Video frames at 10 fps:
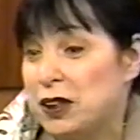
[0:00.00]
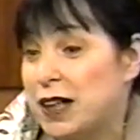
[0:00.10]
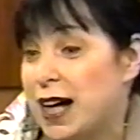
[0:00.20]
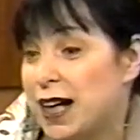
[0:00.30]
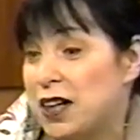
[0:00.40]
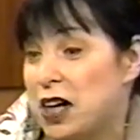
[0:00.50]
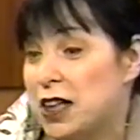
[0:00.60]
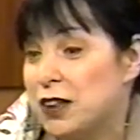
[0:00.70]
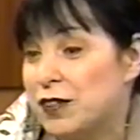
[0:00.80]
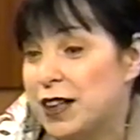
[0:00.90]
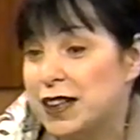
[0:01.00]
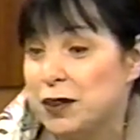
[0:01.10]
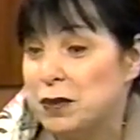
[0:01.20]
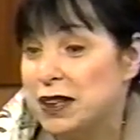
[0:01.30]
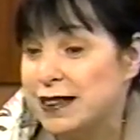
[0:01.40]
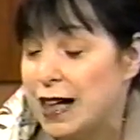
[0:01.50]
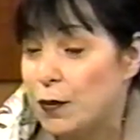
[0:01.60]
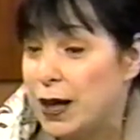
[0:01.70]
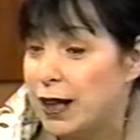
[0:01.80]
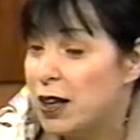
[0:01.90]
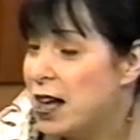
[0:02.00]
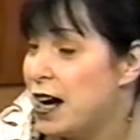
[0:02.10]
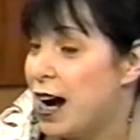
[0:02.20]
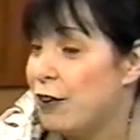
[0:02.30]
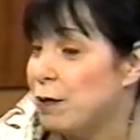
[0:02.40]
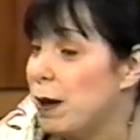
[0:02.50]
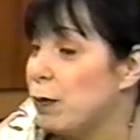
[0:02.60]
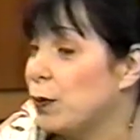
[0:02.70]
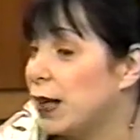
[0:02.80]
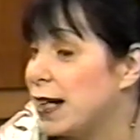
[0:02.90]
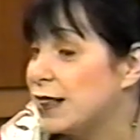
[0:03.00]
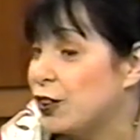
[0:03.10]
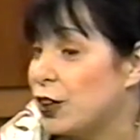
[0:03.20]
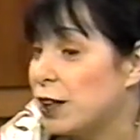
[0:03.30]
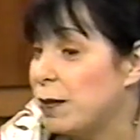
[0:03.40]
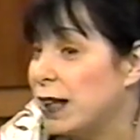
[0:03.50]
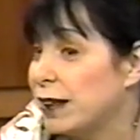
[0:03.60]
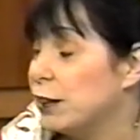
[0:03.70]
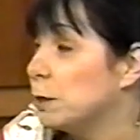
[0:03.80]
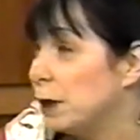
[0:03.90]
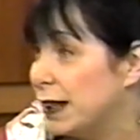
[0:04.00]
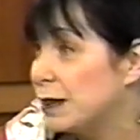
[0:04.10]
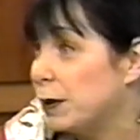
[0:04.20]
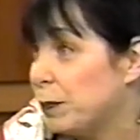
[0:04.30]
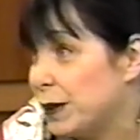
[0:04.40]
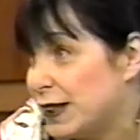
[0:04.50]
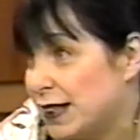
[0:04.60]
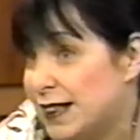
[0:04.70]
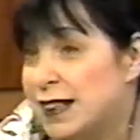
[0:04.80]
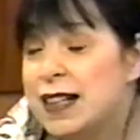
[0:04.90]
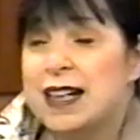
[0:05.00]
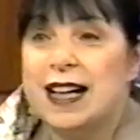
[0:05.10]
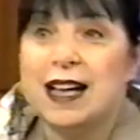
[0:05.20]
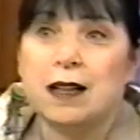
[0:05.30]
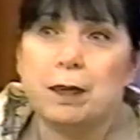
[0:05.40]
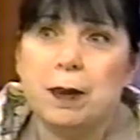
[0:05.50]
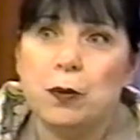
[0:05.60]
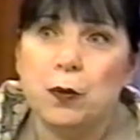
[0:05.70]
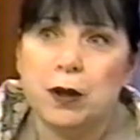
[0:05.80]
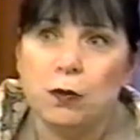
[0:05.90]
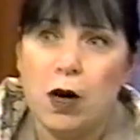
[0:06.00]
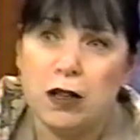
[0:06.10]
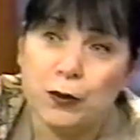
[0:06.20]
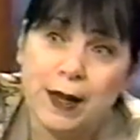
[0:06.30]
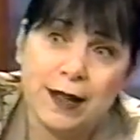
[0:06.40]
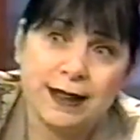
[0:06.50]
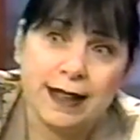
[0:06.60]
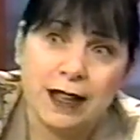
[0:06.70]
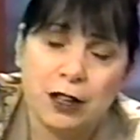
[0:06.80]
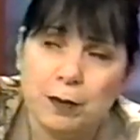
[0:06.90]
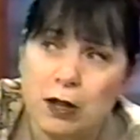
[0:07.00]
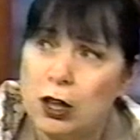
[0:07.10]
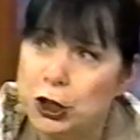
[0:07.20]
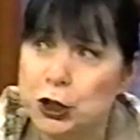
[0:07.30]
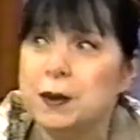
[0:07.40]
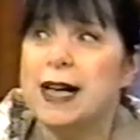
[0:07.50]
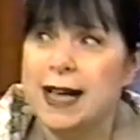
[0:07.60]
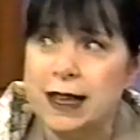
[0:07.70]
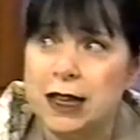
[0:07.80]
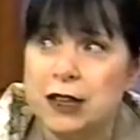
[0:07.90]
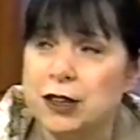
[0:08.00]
And I kind of kid them and say, well, I remember when I started my legal placement business and people would walk around saying to me, aren't you a headhunter?